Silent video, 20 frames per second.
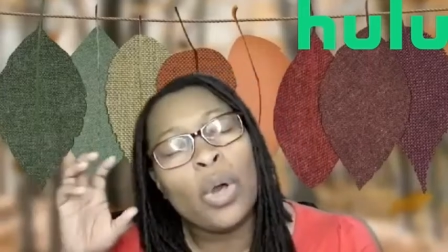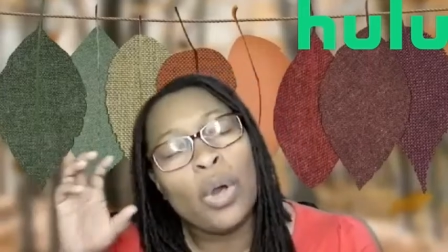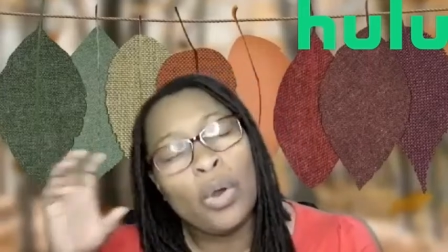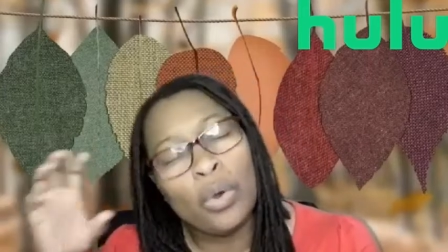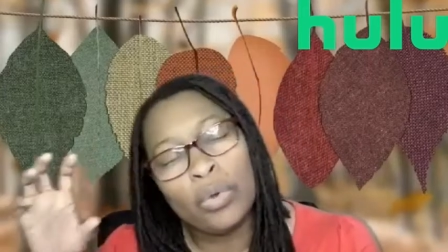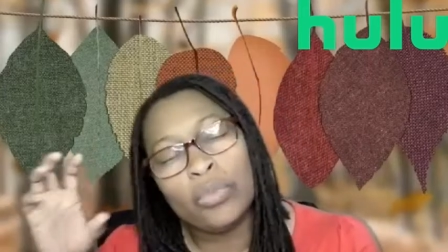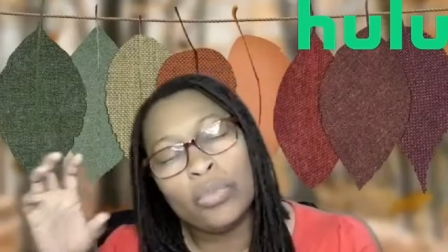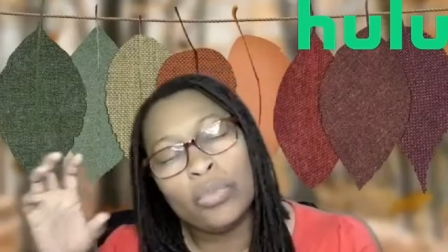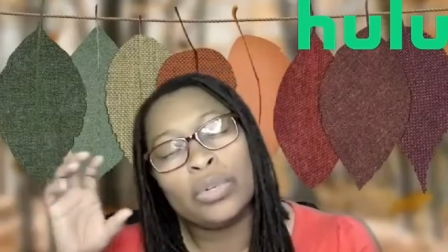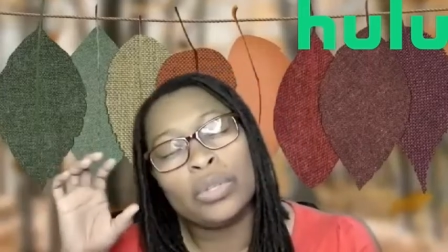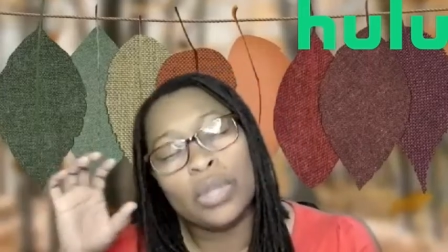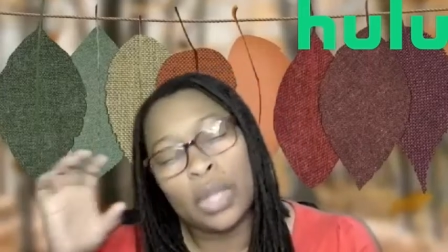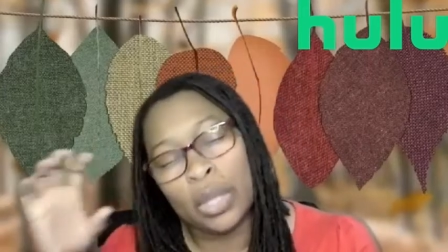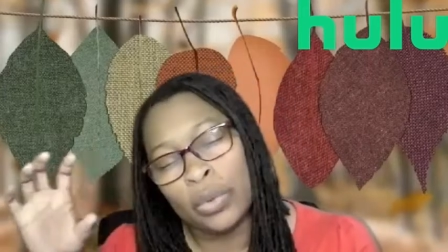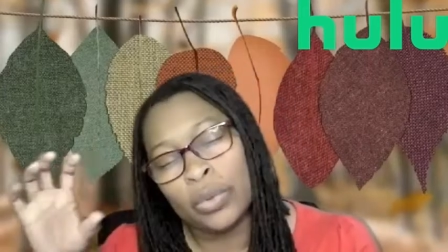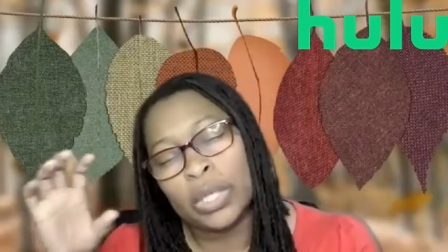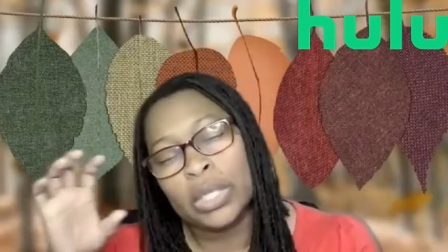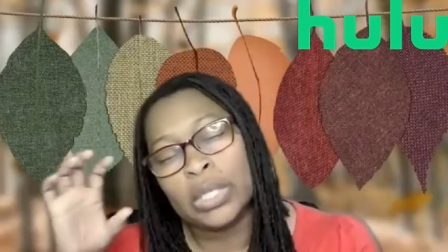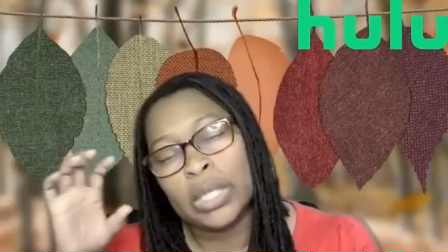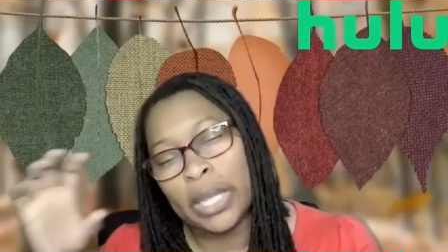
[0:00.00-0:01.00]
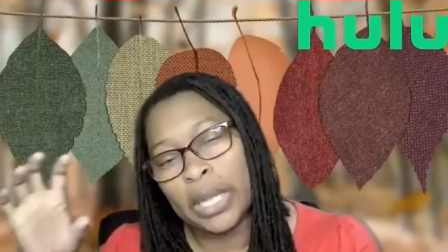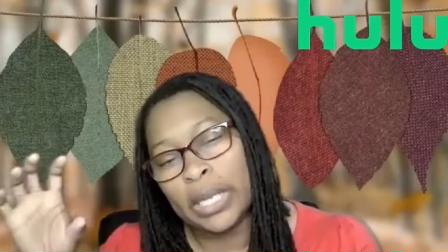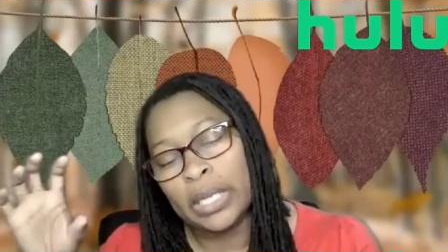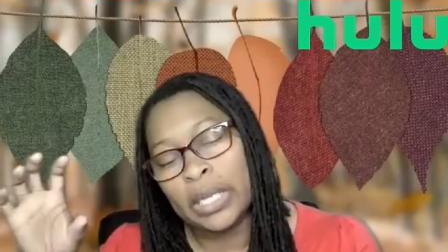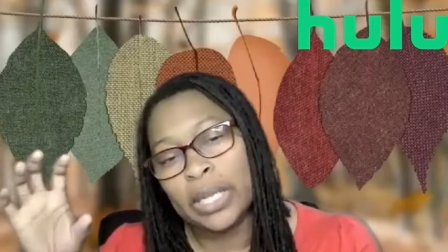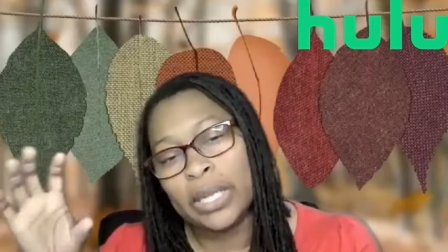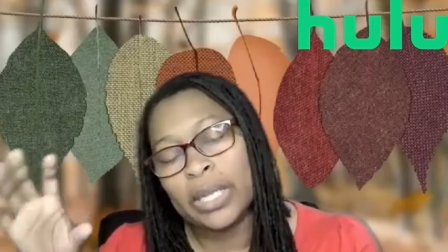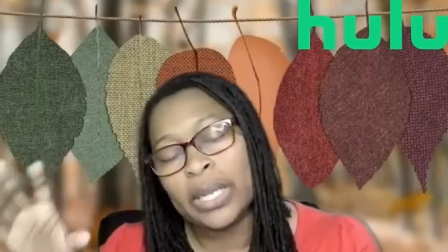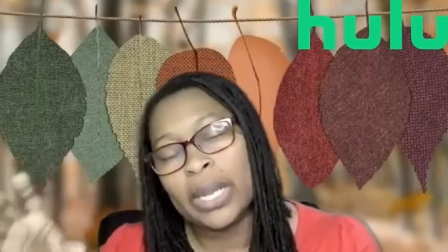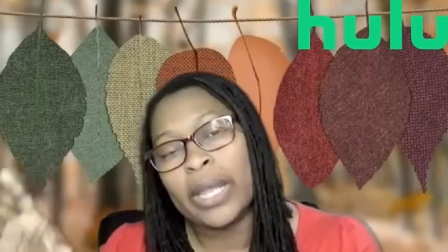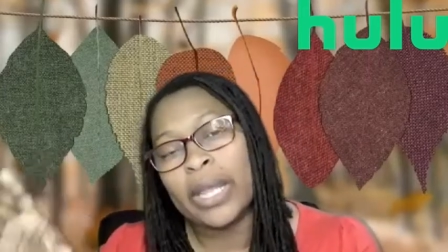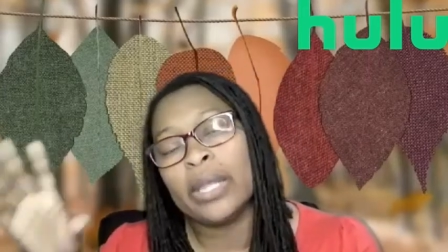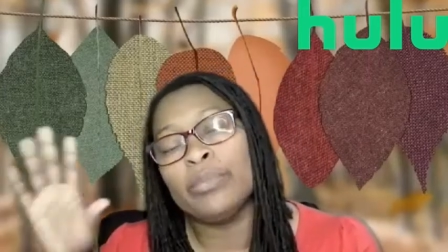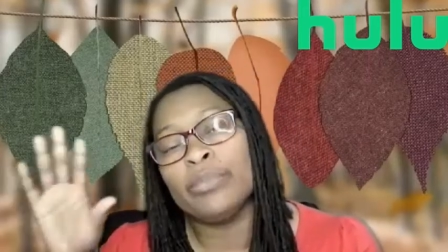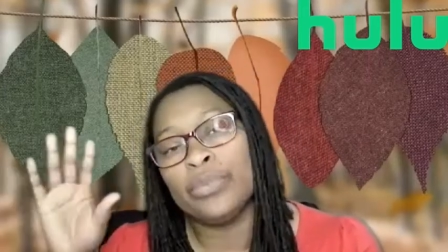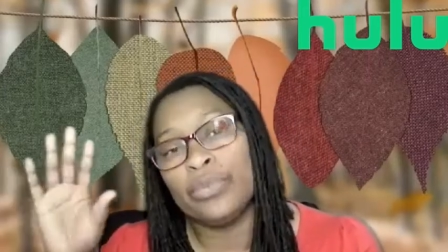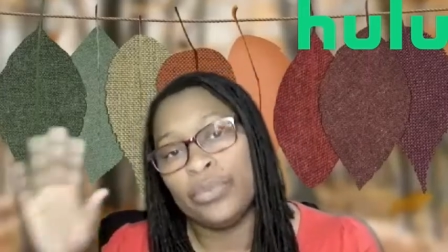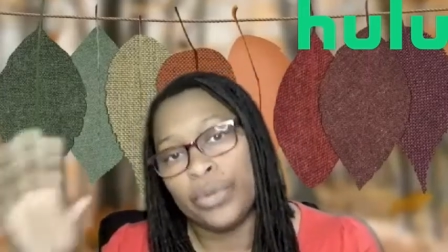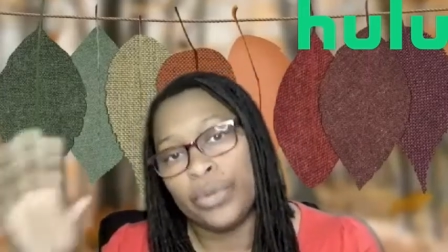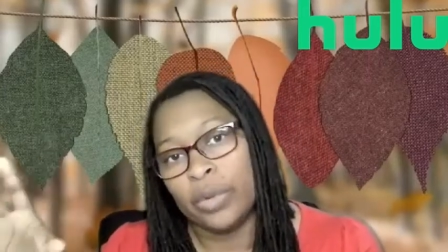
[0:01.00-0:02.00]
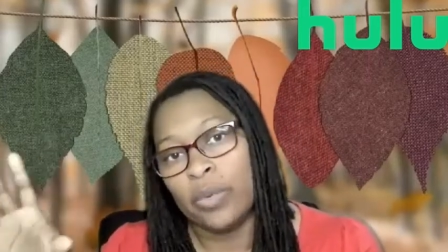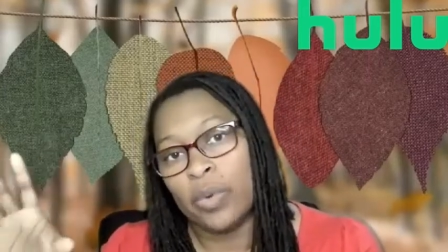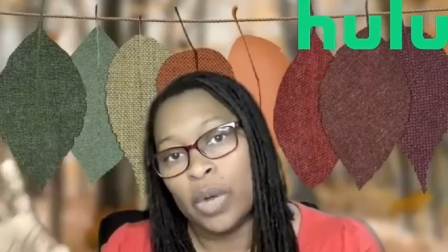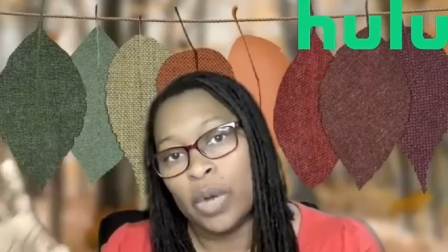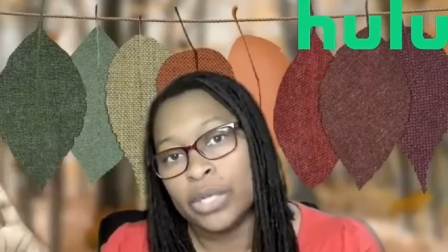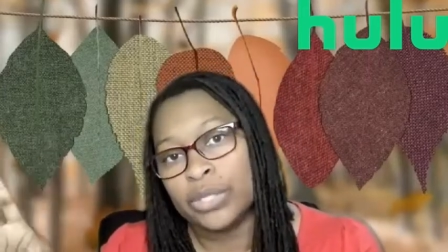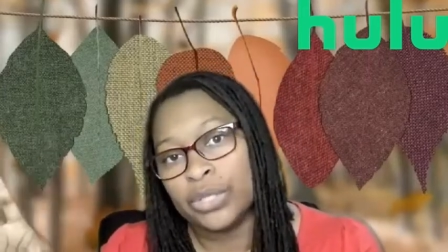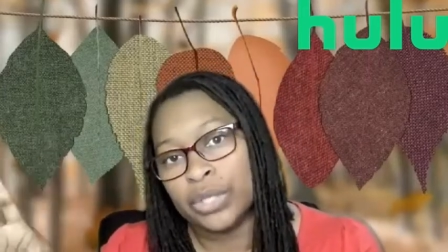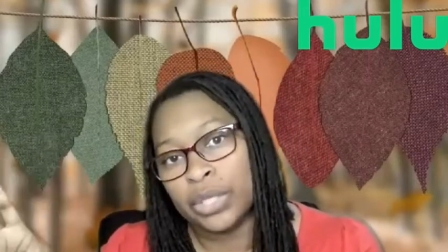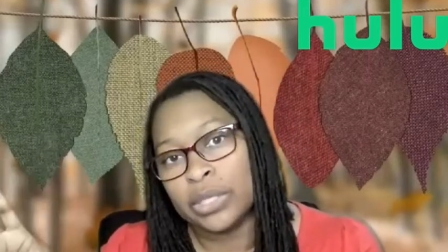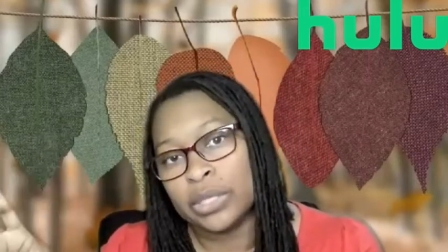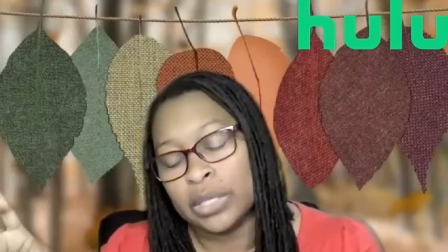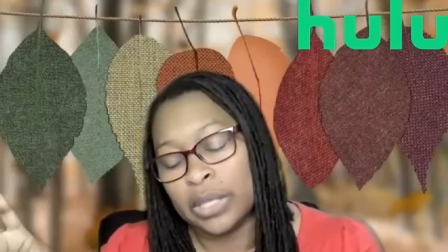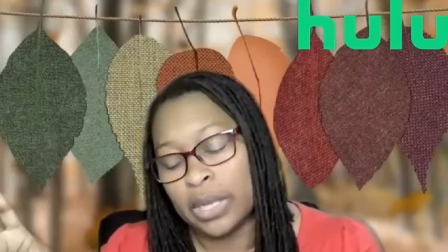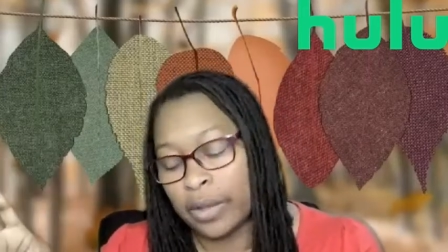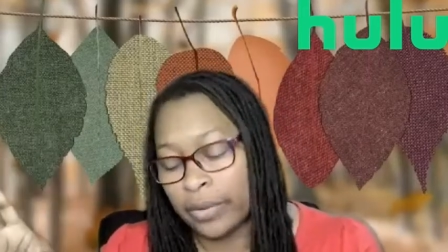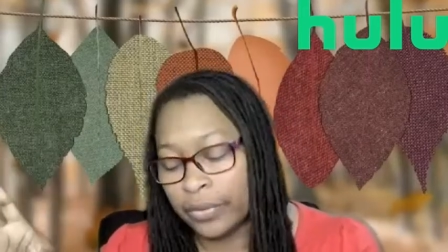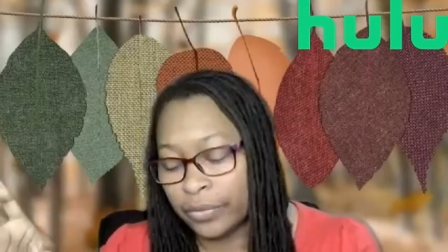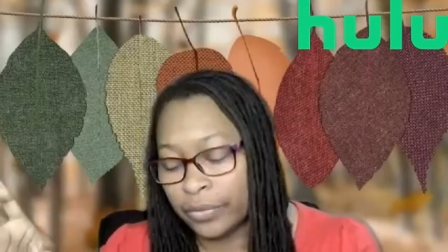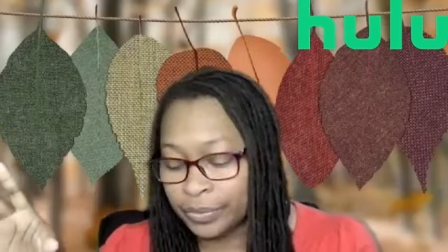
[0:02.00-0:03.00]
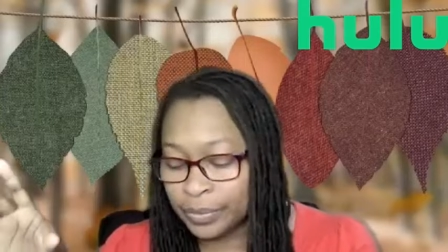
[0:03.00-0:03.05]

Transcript: overloaded lately that I am rewatching stuff.